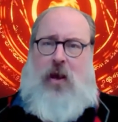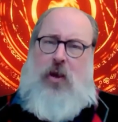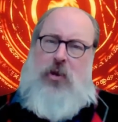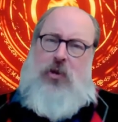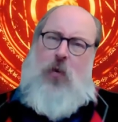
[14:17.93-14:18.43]

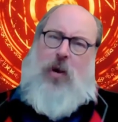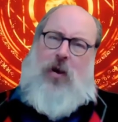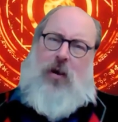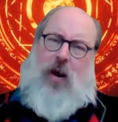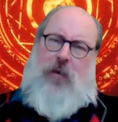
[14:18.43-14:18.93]
So when
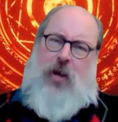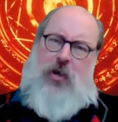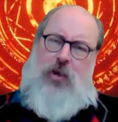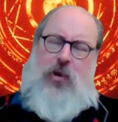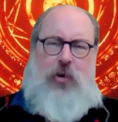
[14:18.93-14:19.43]
all
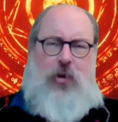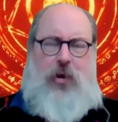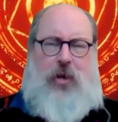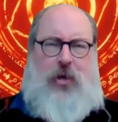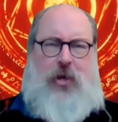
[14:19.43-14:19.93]
conversations are turned
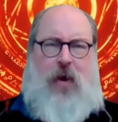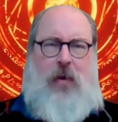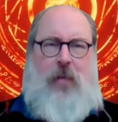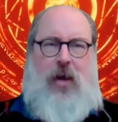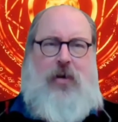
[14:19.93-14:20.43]
into
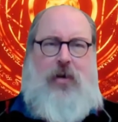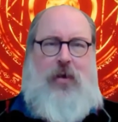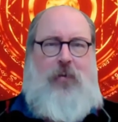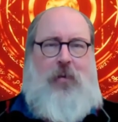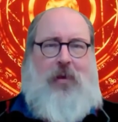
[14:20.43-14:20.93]
shouting matches,
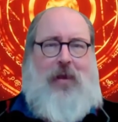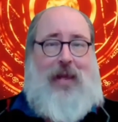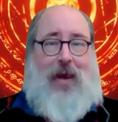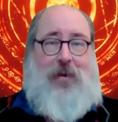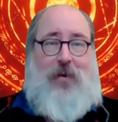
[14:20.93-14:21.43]
the one with the
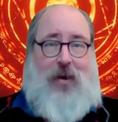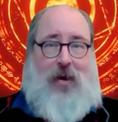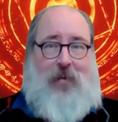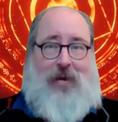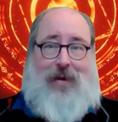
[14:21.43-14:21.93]
loudest
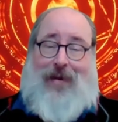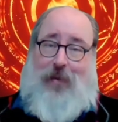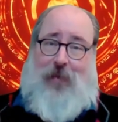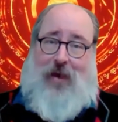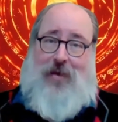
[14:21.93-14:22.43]
argument, not
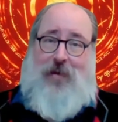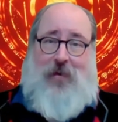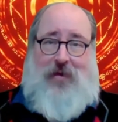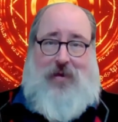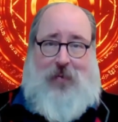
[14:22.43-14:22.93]
the best,
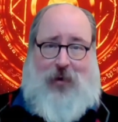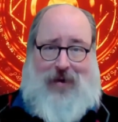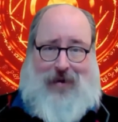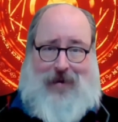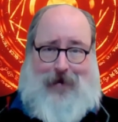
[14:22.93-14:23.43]
wins the
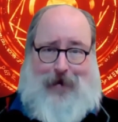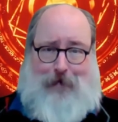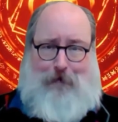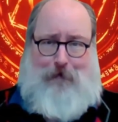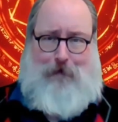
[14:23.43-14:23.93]
prize.
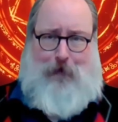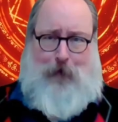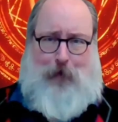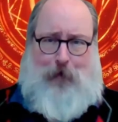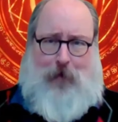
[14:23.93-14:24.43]

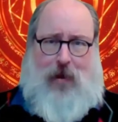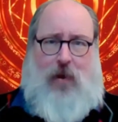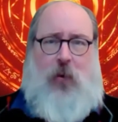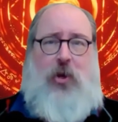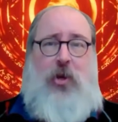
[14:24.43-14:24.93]

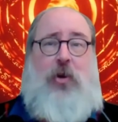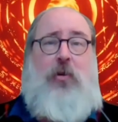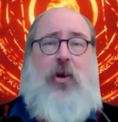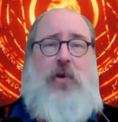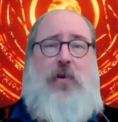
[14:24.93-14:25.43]
When you are
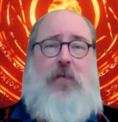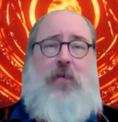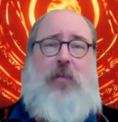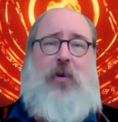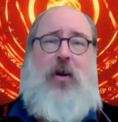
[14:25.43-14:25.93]
accused of
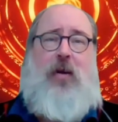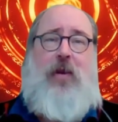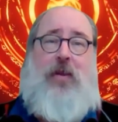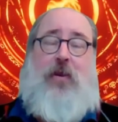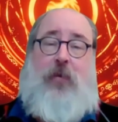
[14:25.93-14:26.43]
some crime that
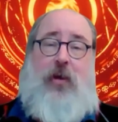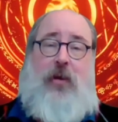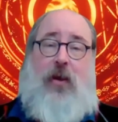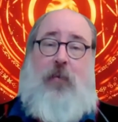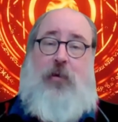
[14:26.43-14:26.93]
has a
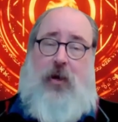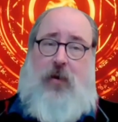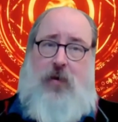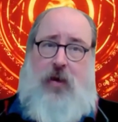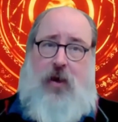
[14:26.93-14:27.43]
real and
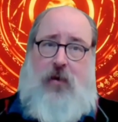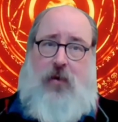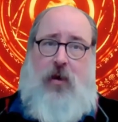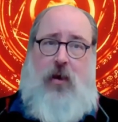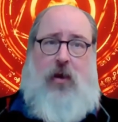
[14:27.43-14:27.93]
objective standard,
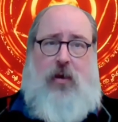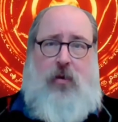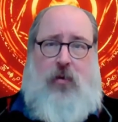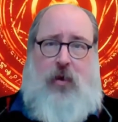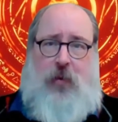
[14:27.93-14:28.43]

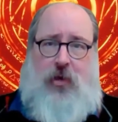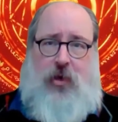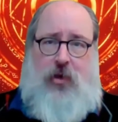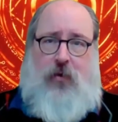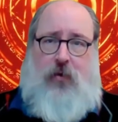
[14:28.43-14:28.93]
you are in the
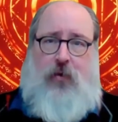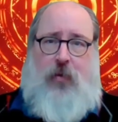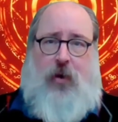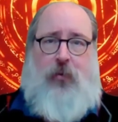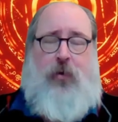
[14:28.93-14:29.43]
position to
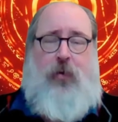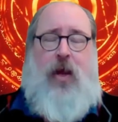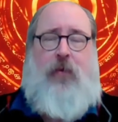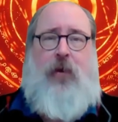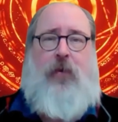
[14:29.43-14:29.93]
bring proof and
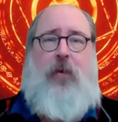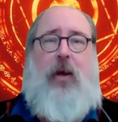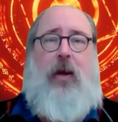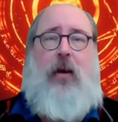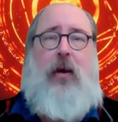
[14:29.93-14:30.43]
evidence to
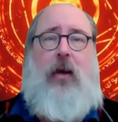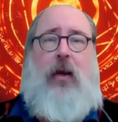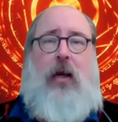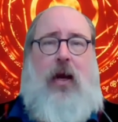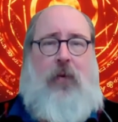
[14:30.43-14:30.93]
bear,
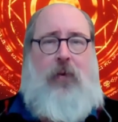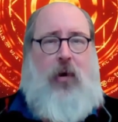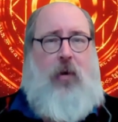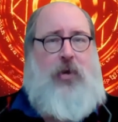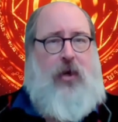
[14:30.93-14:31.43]
and there are
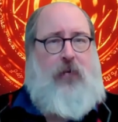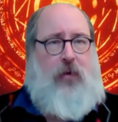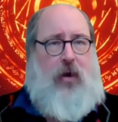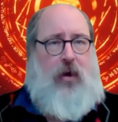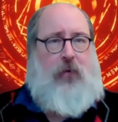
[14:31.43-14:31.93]
objective
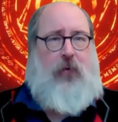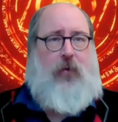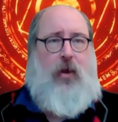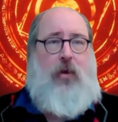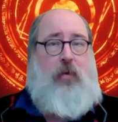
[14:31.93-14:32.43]
grounds for
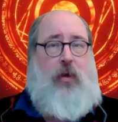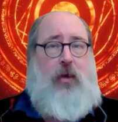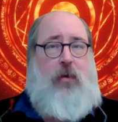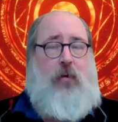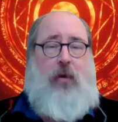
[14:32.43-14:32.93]
saying you did
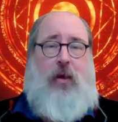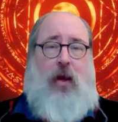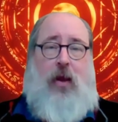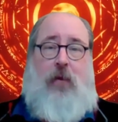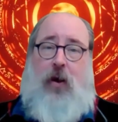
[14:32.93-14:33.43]
or did
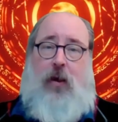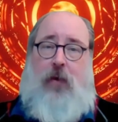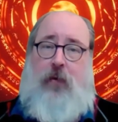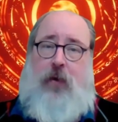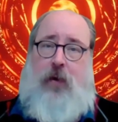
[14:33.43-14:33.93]
not violate
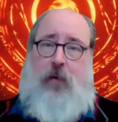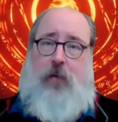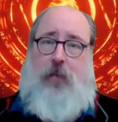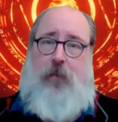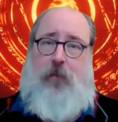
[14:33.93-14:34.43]
the standard.
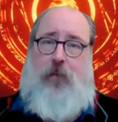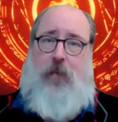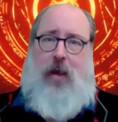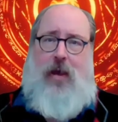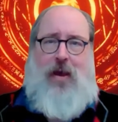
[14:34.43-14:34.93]

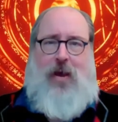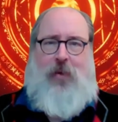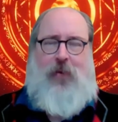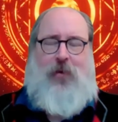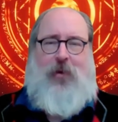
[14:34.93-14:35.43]

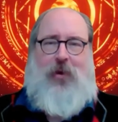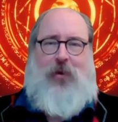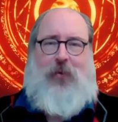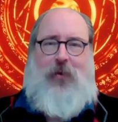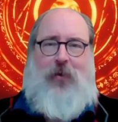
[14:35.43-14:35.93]
But if you're
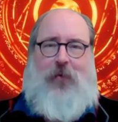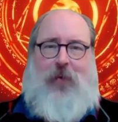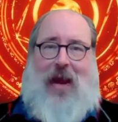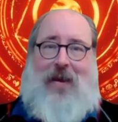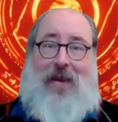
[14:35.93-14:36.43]
accused of
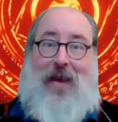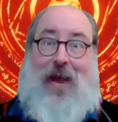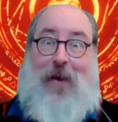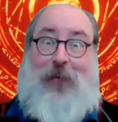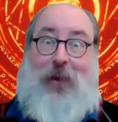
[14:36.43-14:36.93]

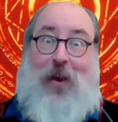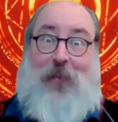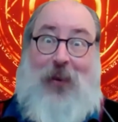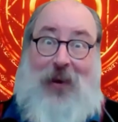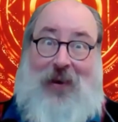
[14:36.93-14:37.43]

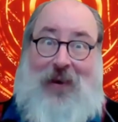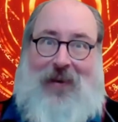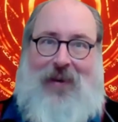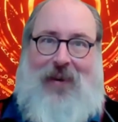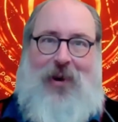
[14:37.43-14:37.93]
anti-heffalumpery
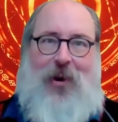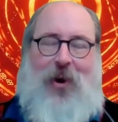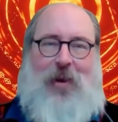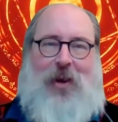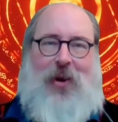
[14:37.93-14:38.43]
or
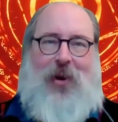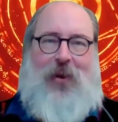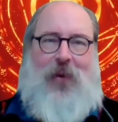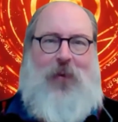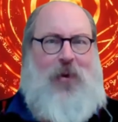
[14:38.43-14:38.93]
being called a
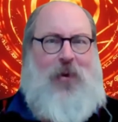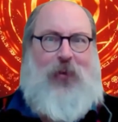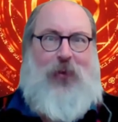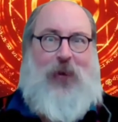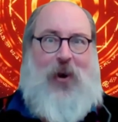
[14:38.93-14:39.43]

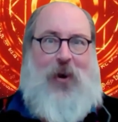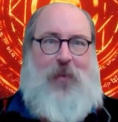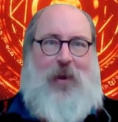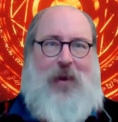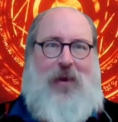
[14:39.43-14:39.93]

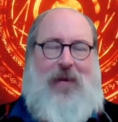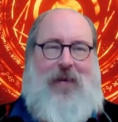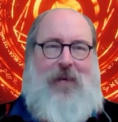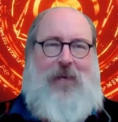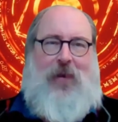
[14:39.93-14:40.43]
woozlephobe,
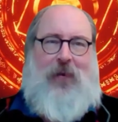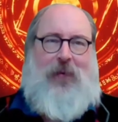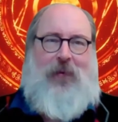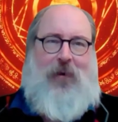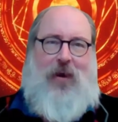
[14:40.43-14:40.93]

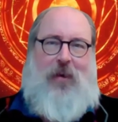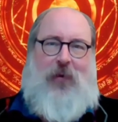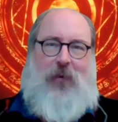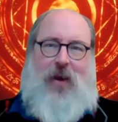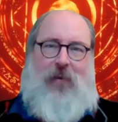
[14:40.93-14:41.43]
this crime
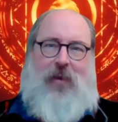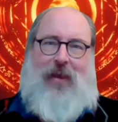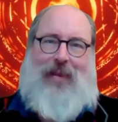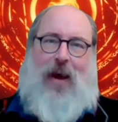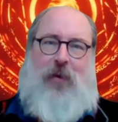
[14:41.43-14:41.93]
is whatever the
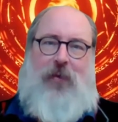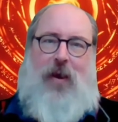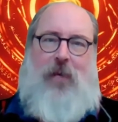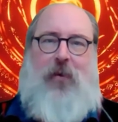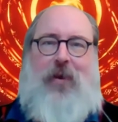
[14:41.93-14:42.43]
loudest
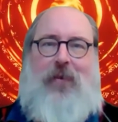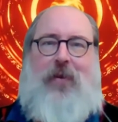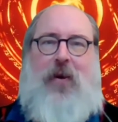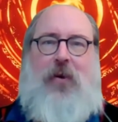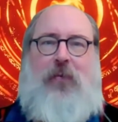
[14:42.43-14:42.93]
and most
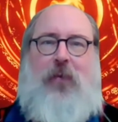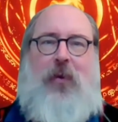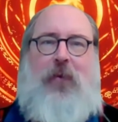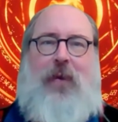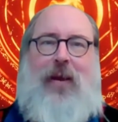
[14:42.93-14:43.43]
hysterical
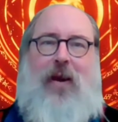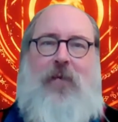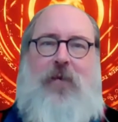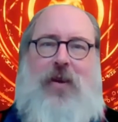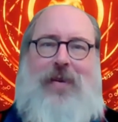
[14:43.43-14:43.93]
voice in the
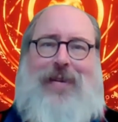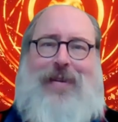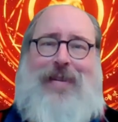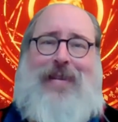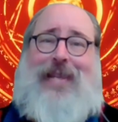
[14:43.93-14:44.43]
conversation
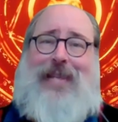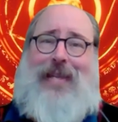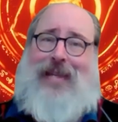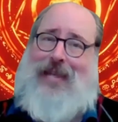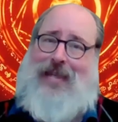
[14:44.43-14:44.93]
says it is.